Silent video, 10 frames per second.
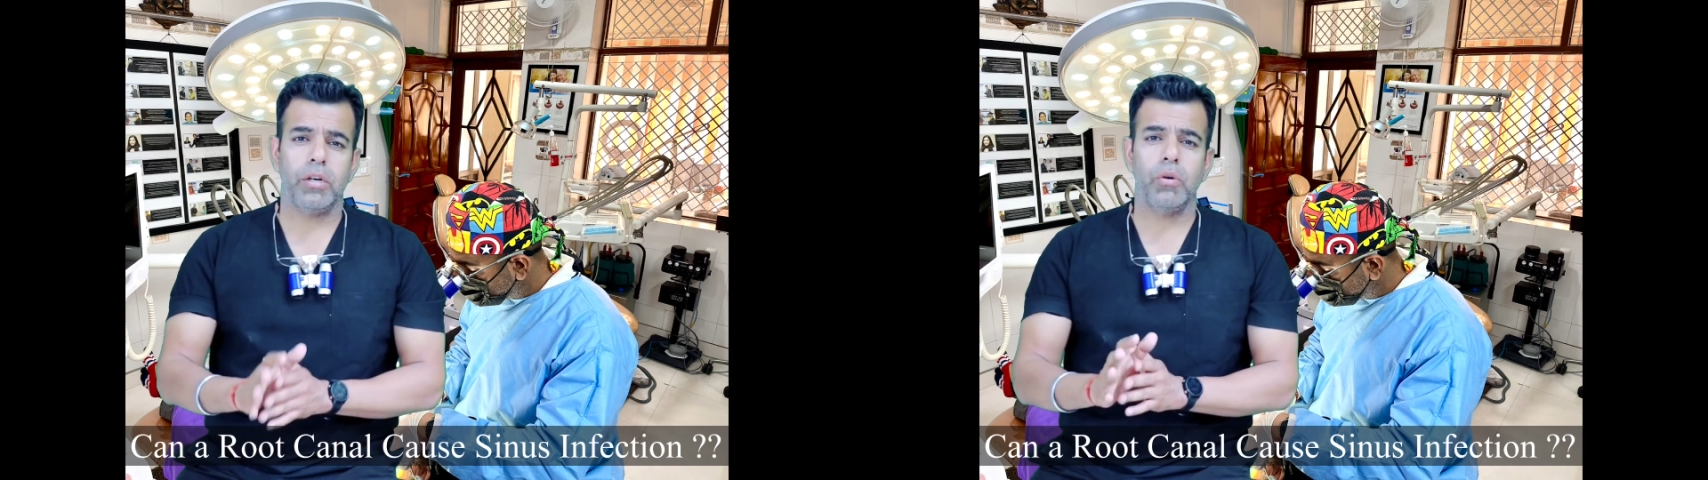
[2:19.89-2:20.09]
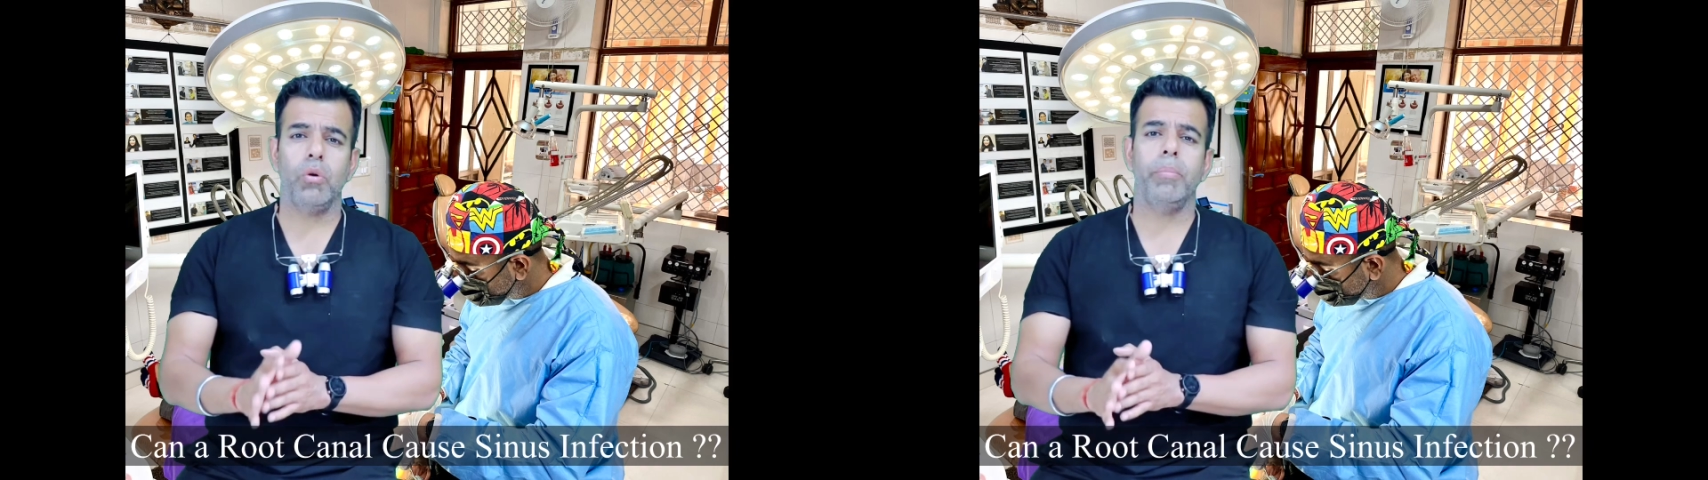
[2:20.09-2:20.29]

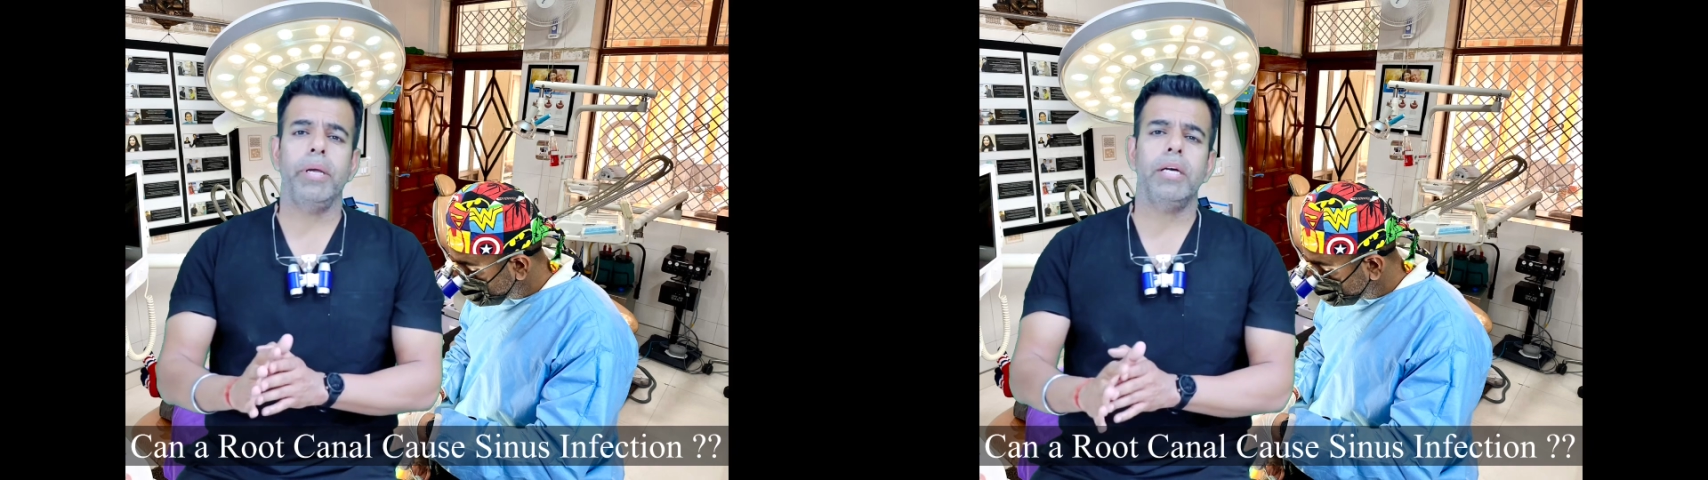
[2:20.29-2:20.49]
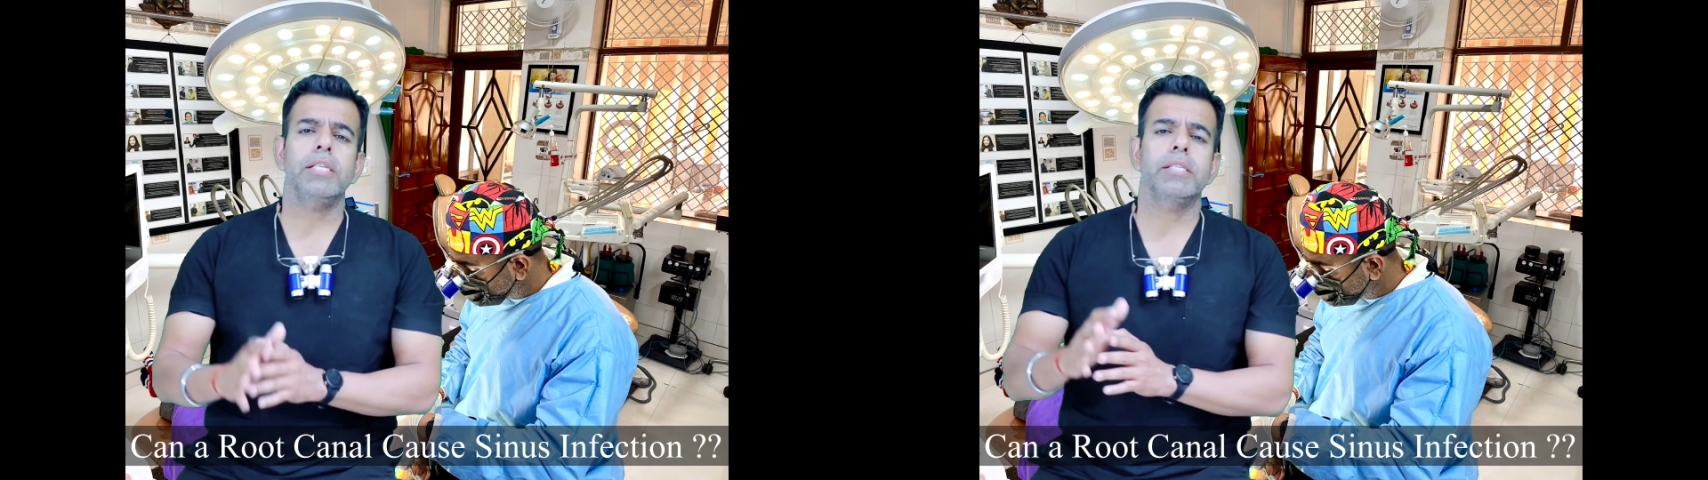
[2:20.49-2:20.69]
could
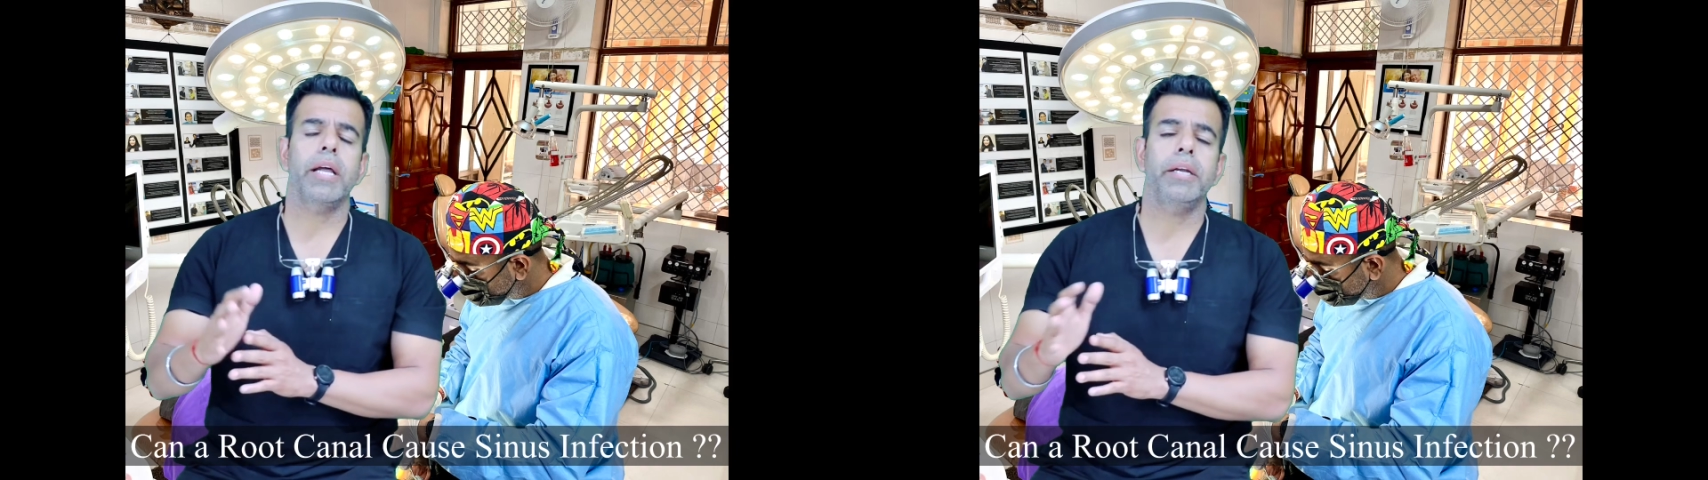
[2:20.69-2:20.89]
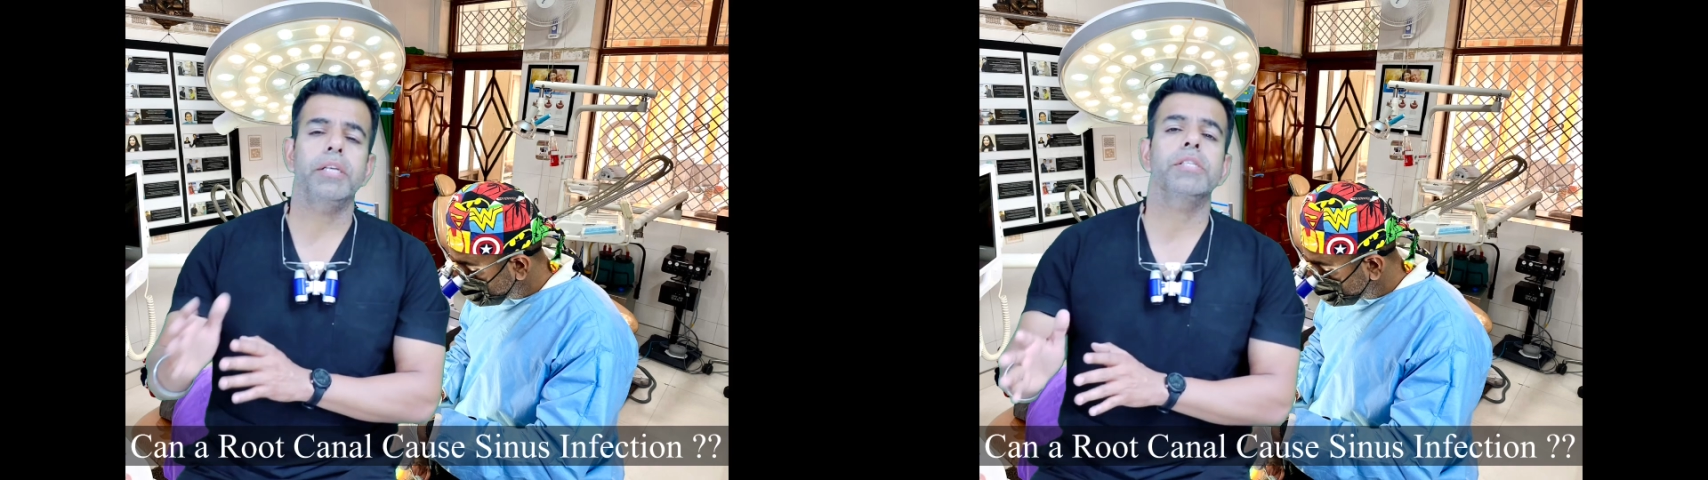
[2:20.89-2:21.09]
be a
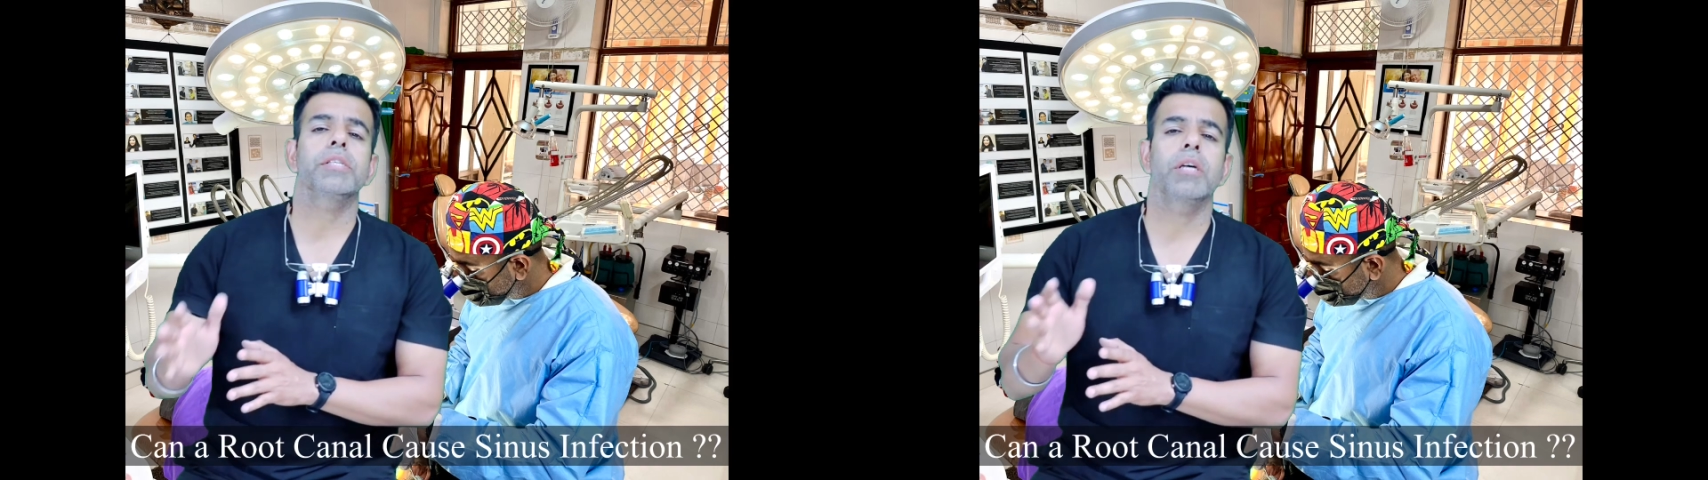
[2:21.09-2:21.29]
sinus